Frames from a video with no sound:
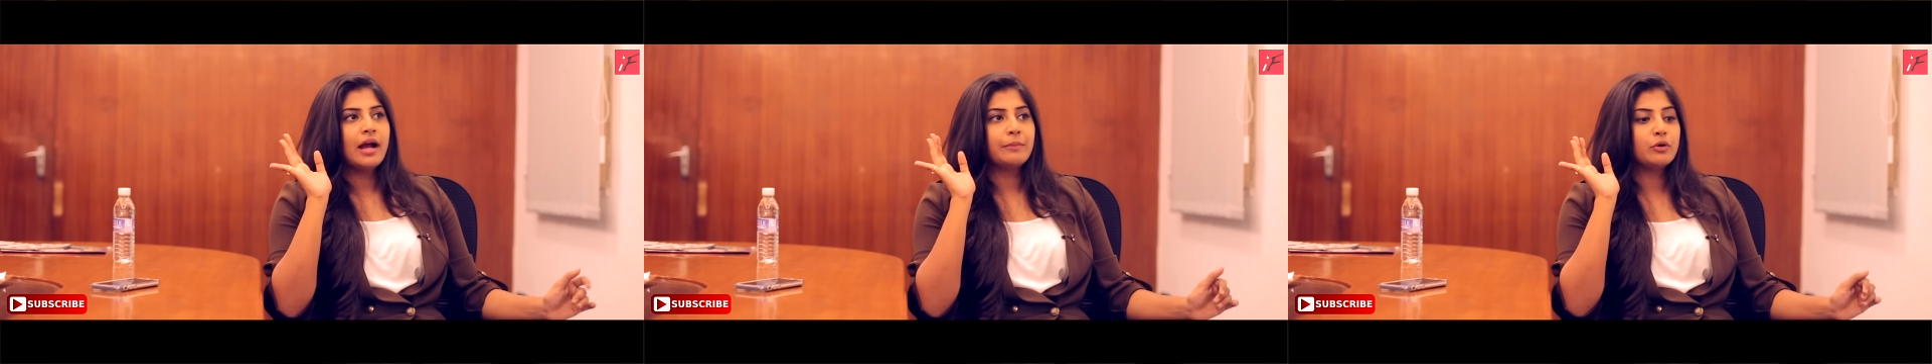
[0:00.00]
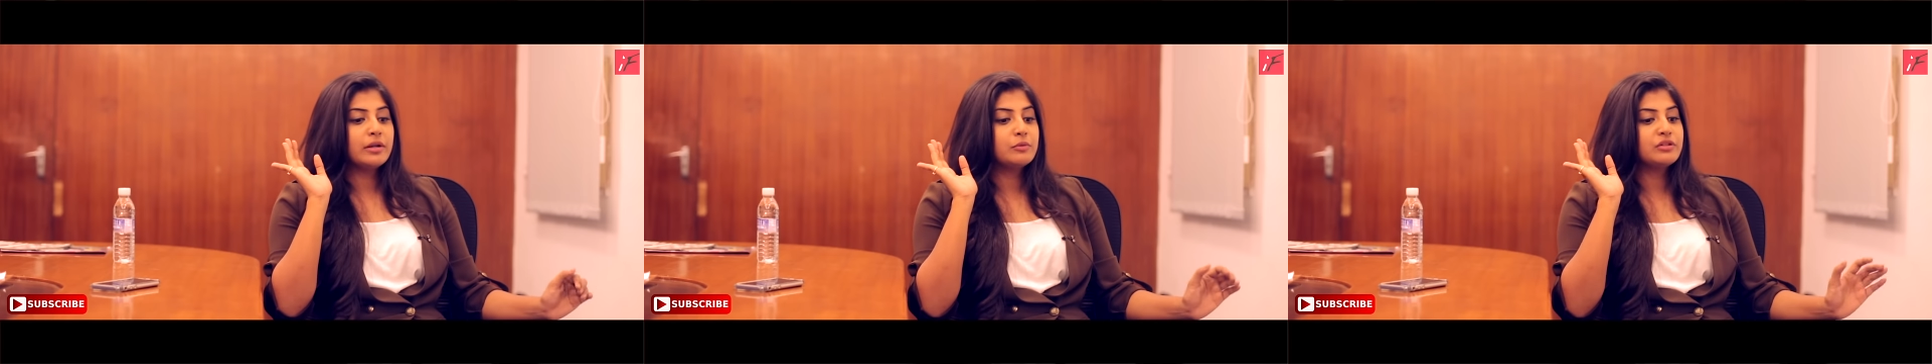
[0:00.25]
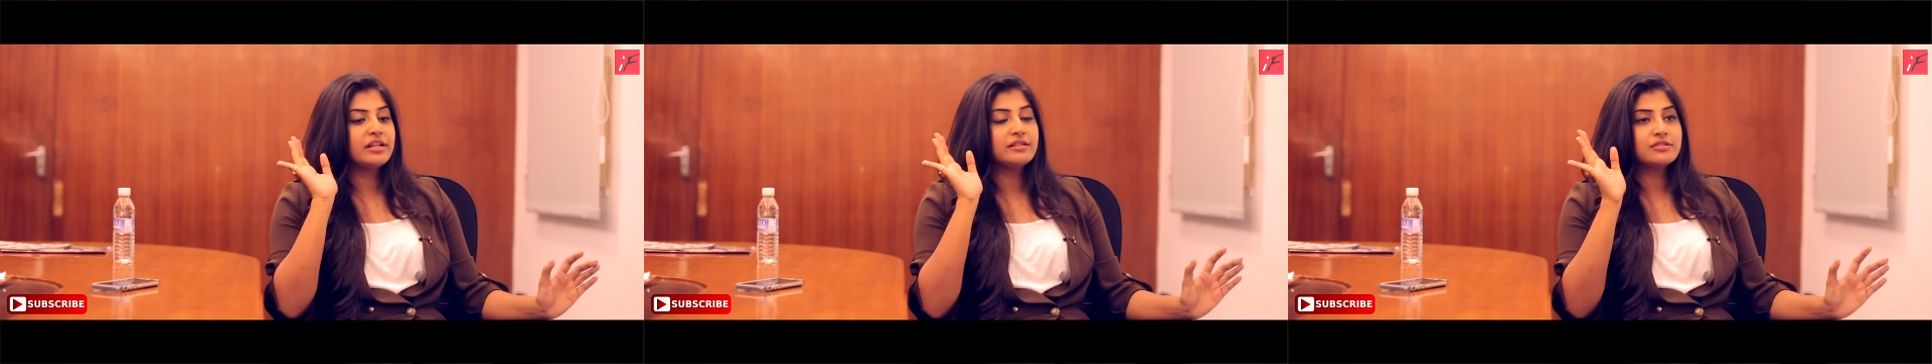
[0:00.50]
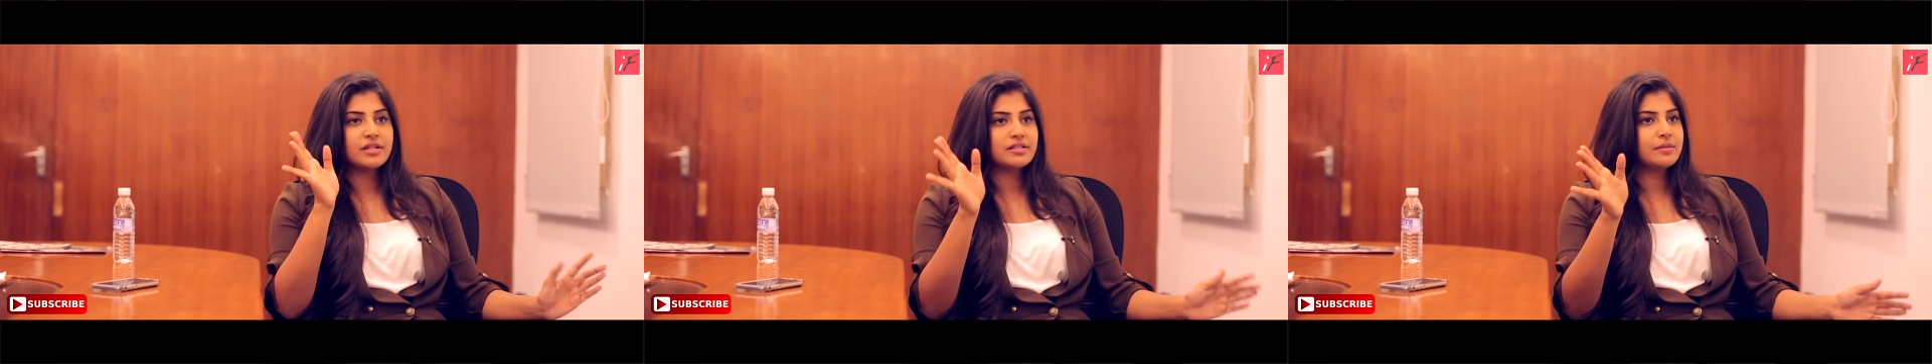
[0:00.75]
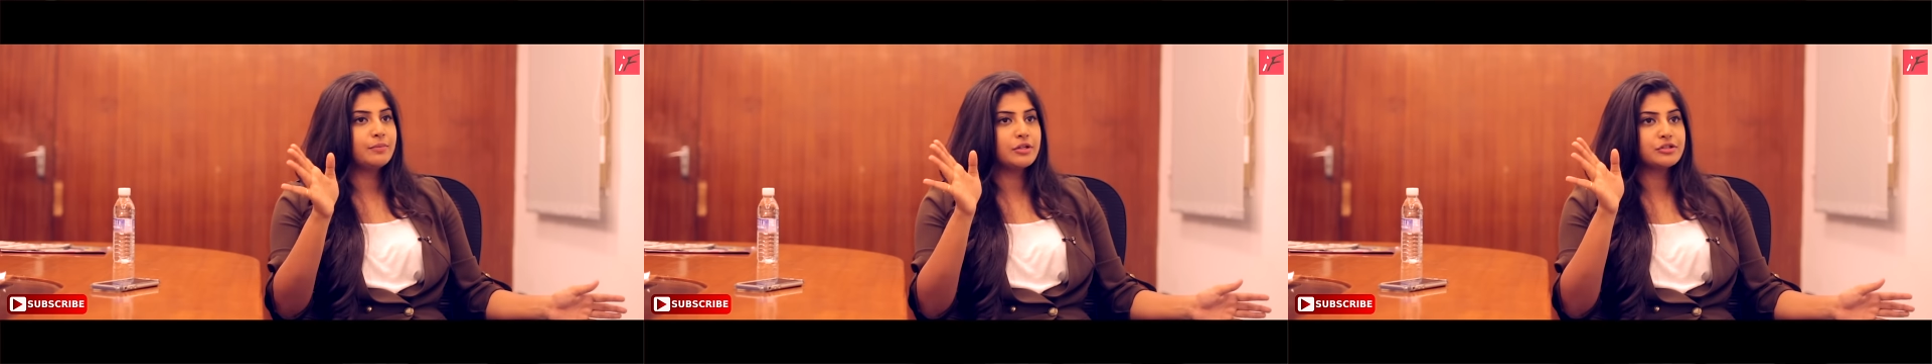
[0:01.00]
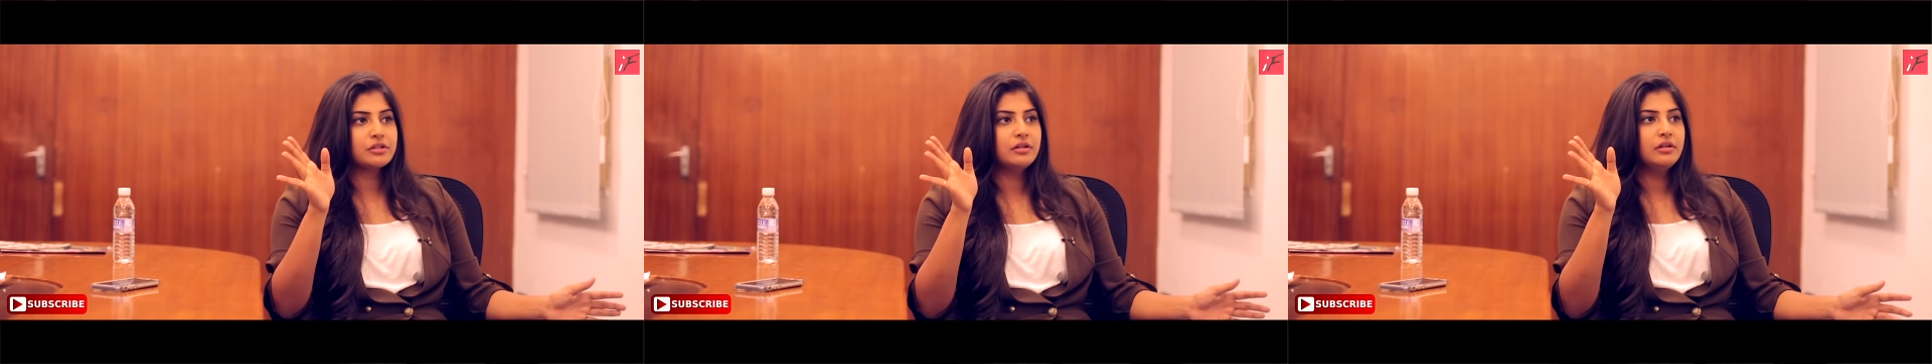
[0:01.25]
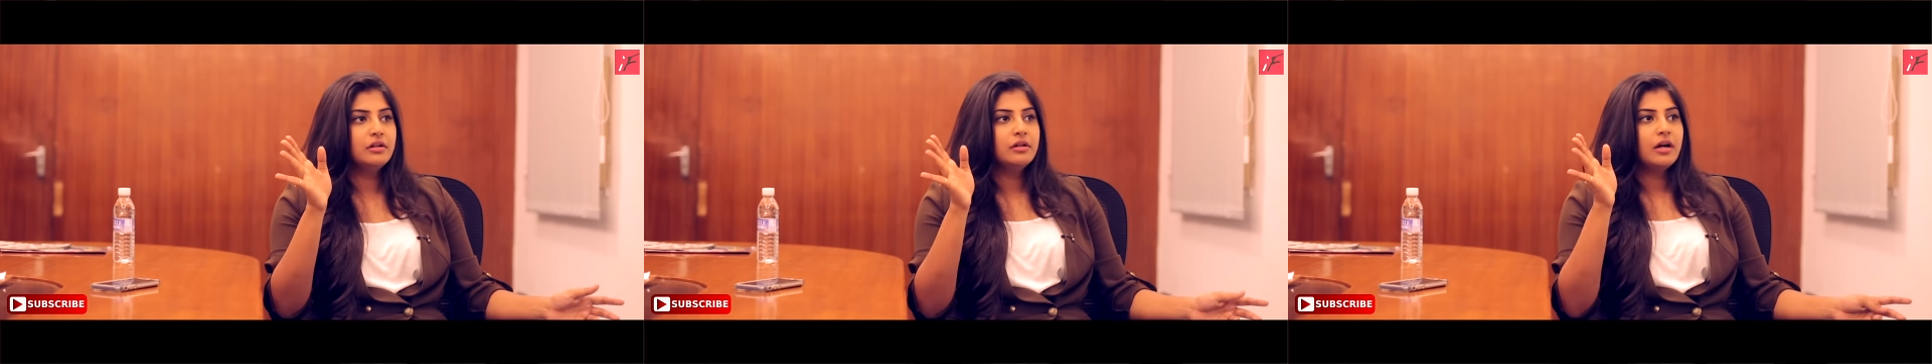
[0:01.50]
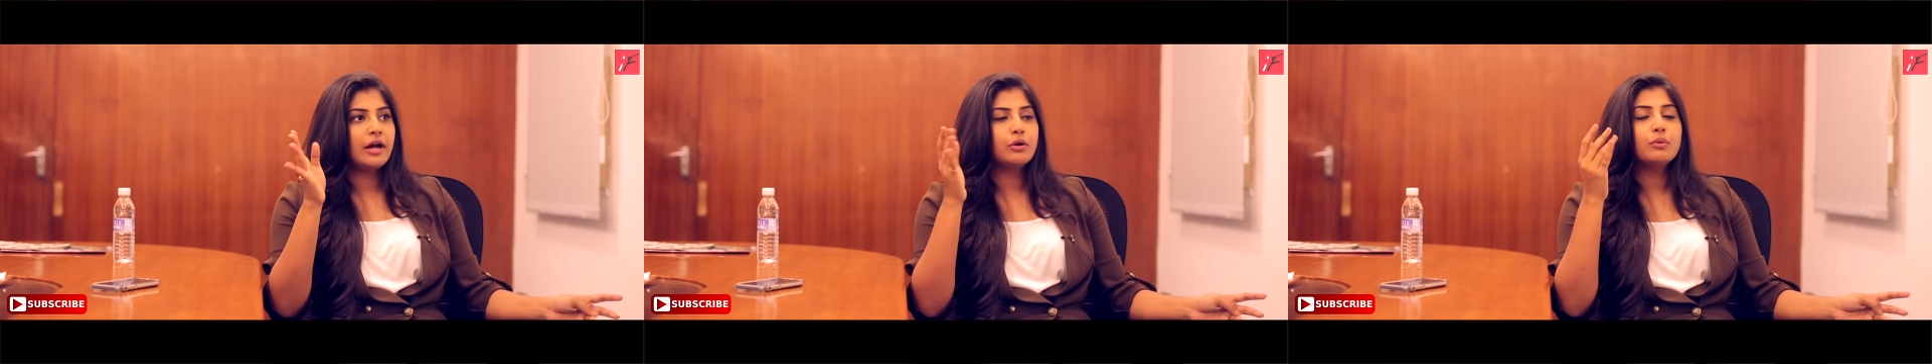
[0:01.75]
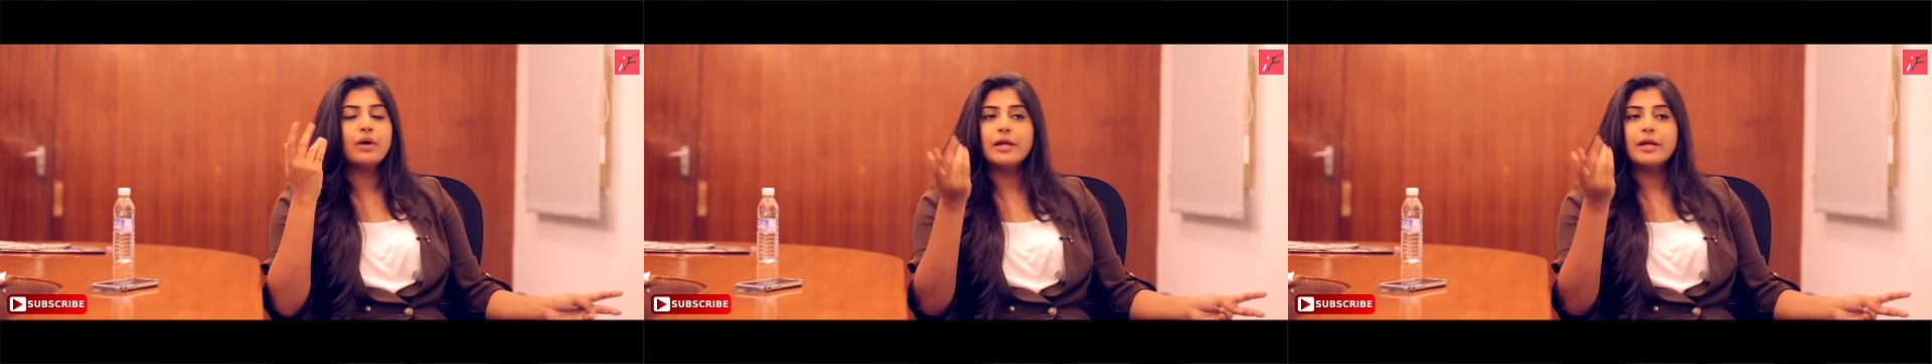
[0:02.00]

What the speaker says: I'm not able to take the stress and pressure. I don't know